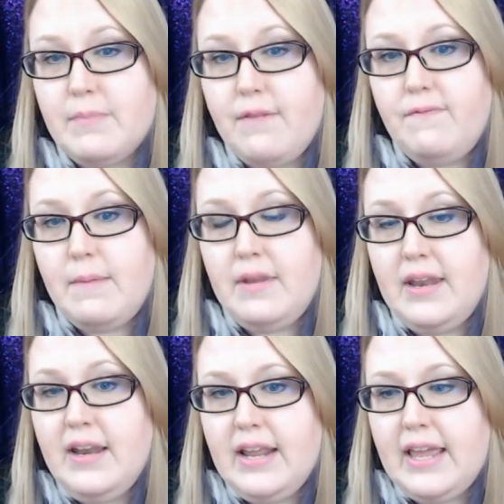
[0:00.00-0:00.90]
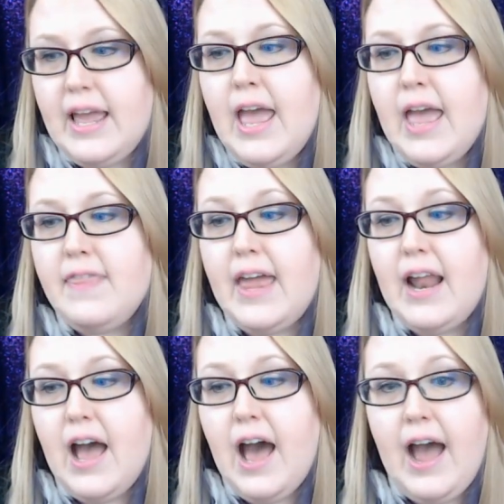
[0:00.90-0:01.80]
my femininity that
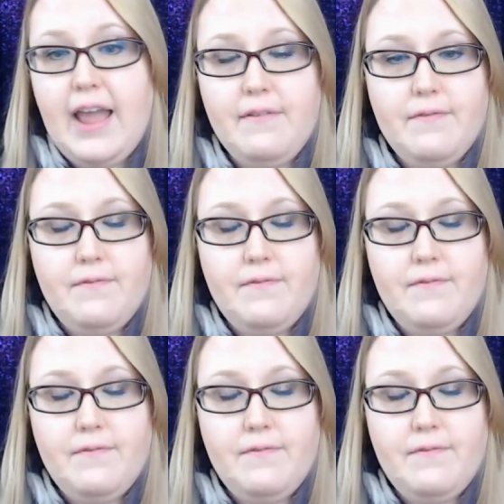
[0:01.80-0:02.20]
I